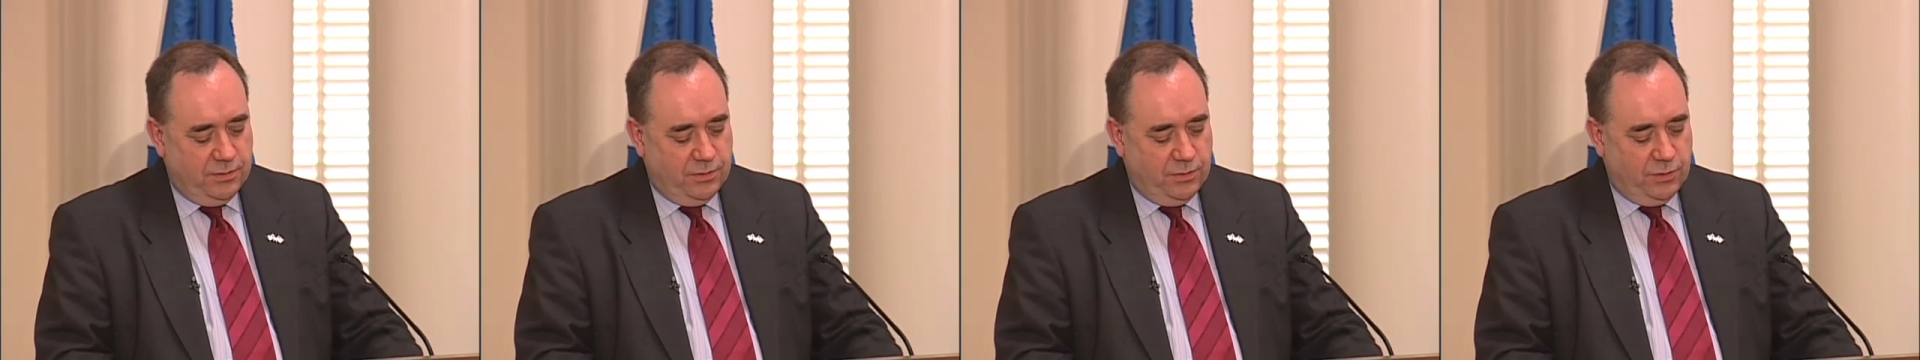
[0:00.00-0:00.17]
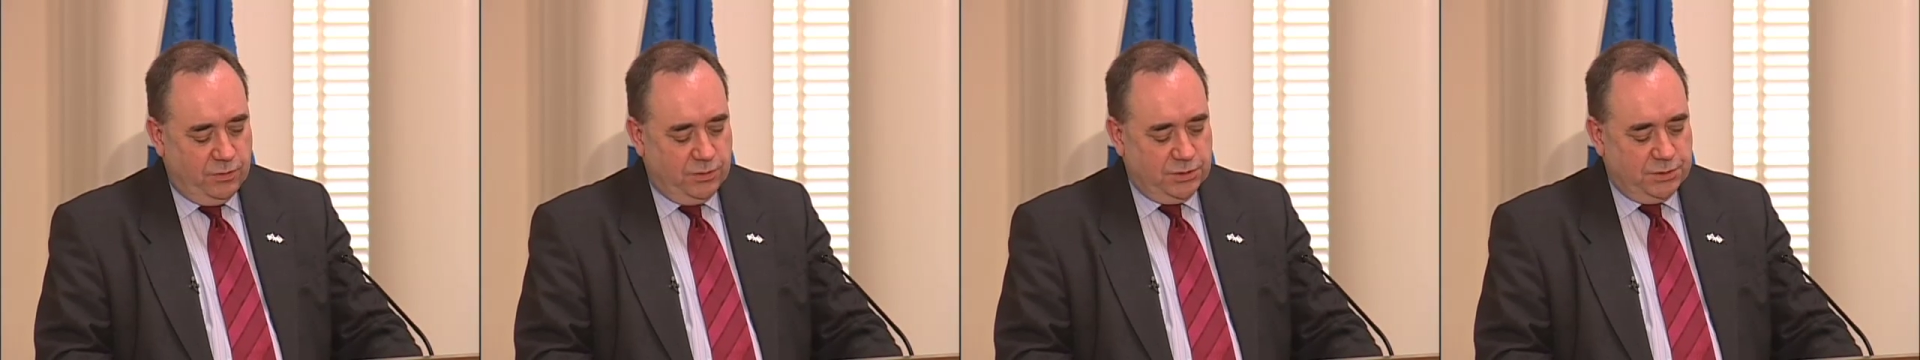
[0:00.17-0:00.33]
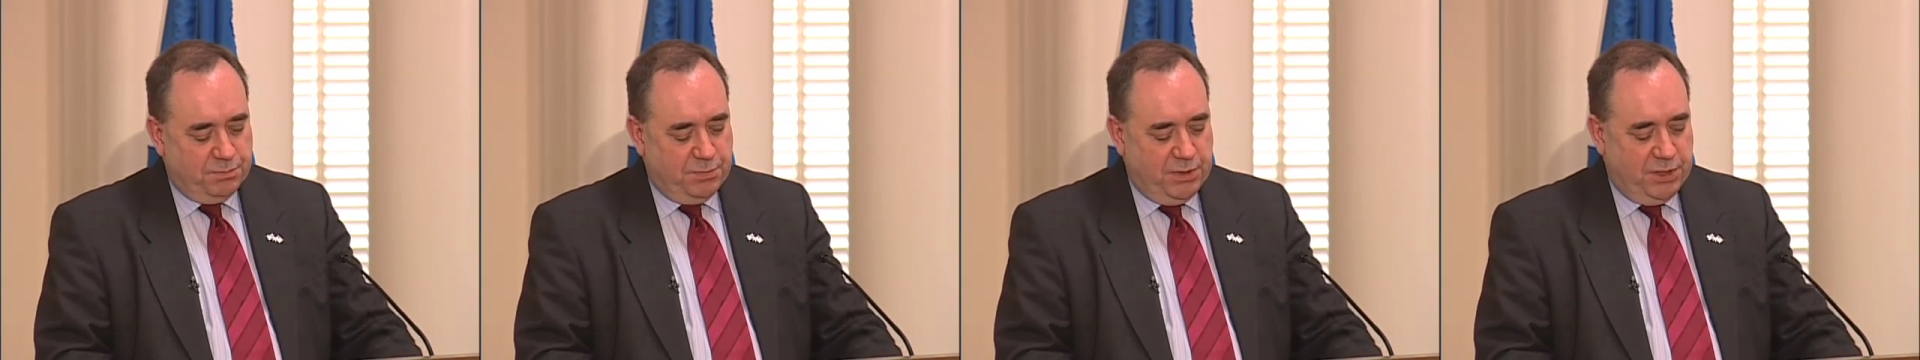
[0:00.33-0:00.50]

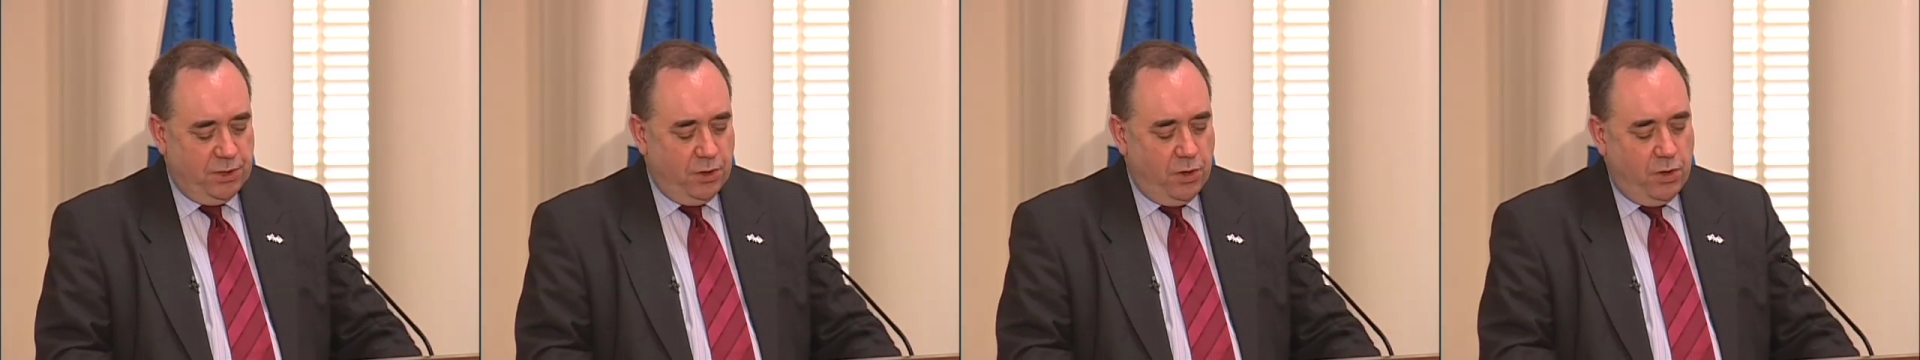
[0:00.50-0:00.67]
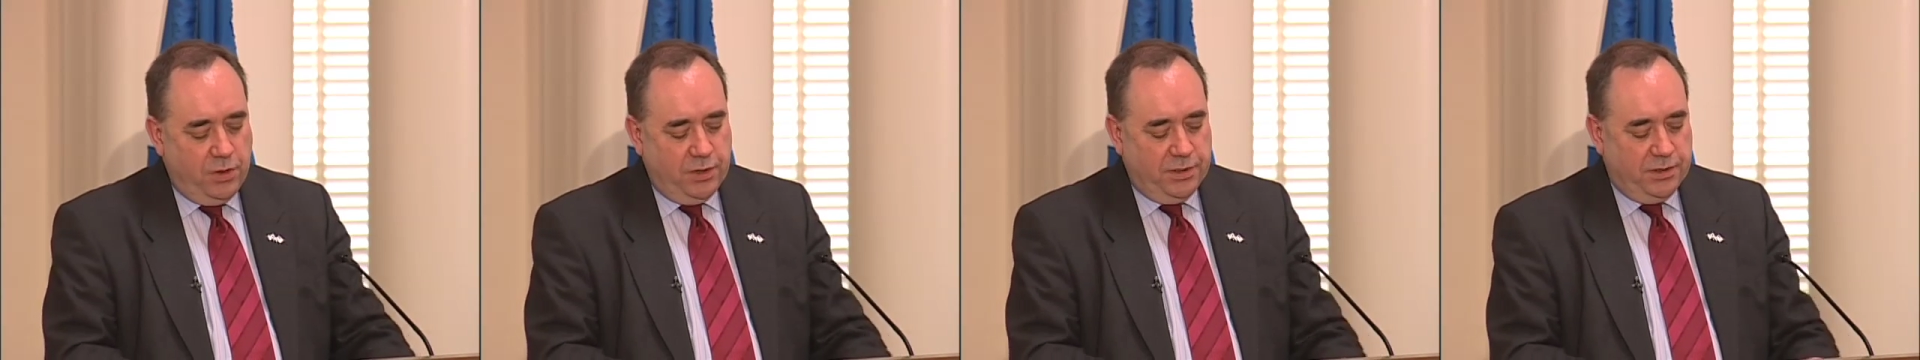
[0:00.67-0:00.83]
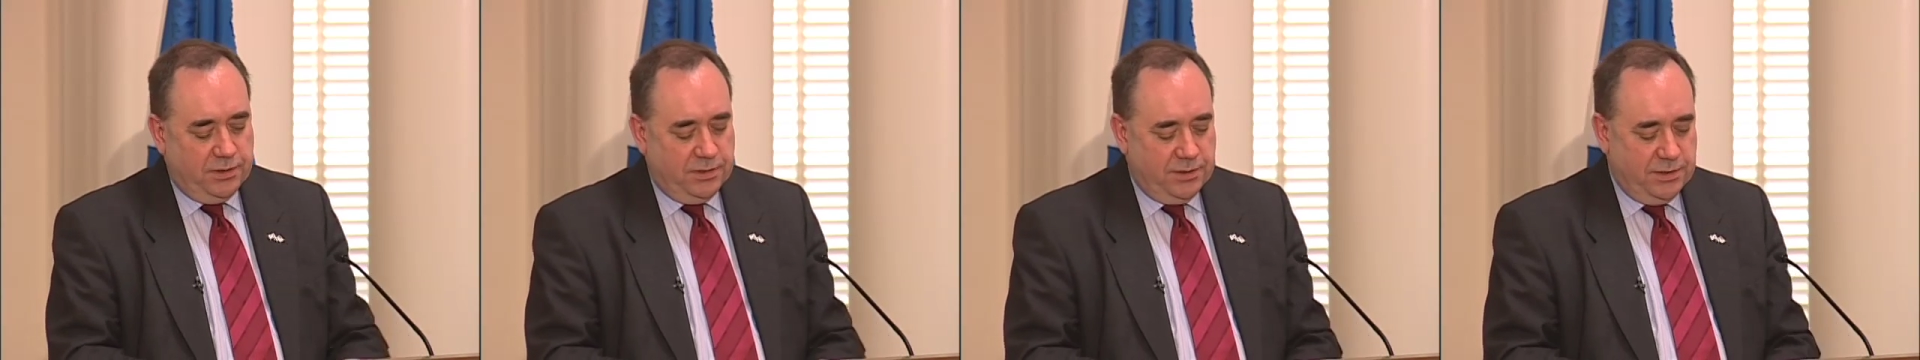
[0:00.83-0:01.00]
goes
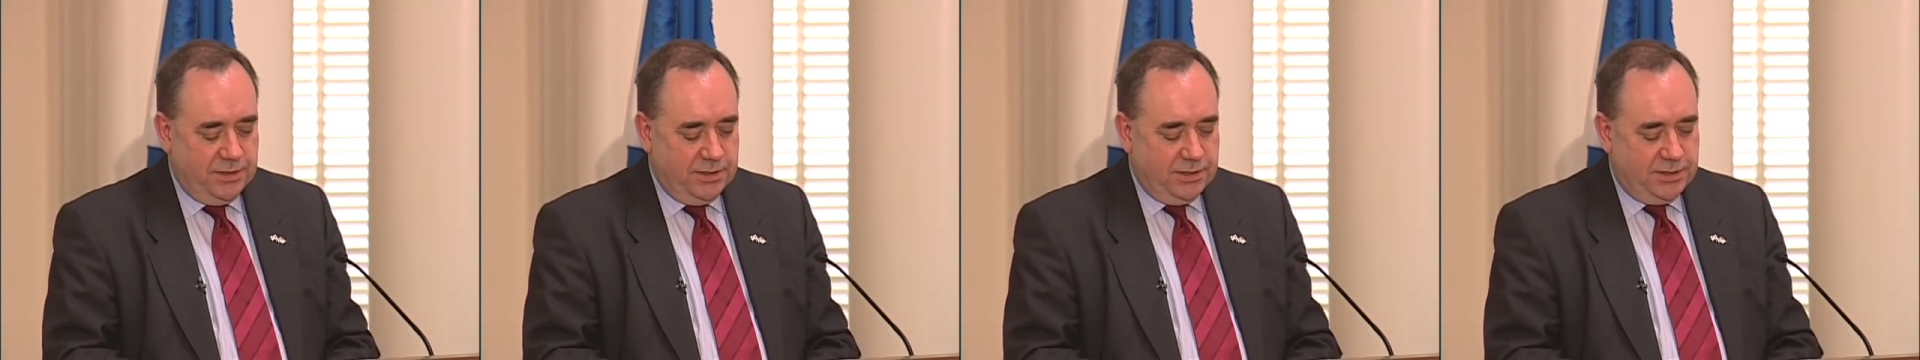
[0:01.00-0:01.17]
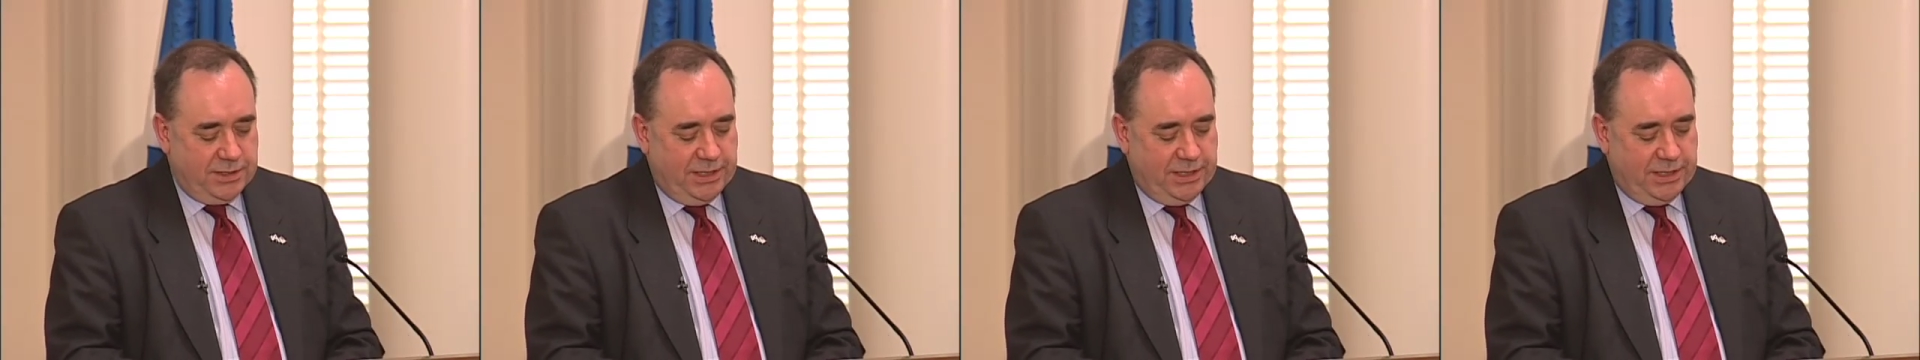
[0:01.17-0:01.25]
beyond